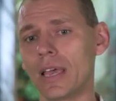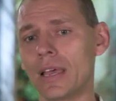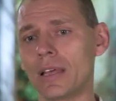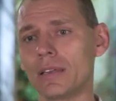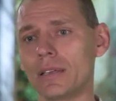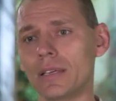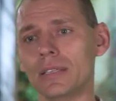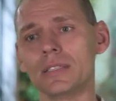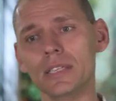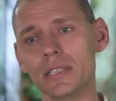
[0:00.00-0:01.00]
And
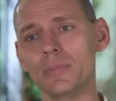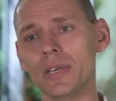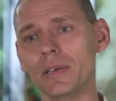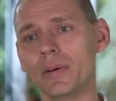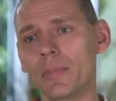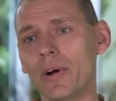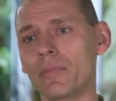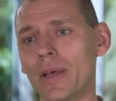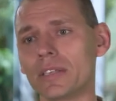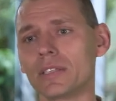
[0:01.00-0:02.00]
it's neat to be a part
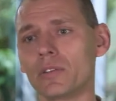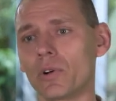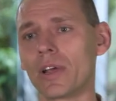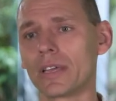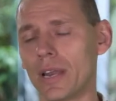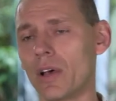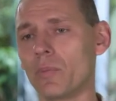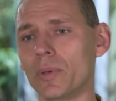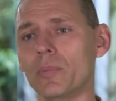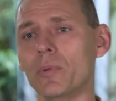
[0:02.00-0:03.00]
of medicine where I can
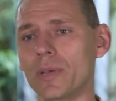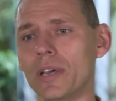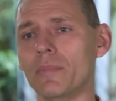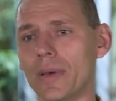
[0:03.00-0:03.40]
help people become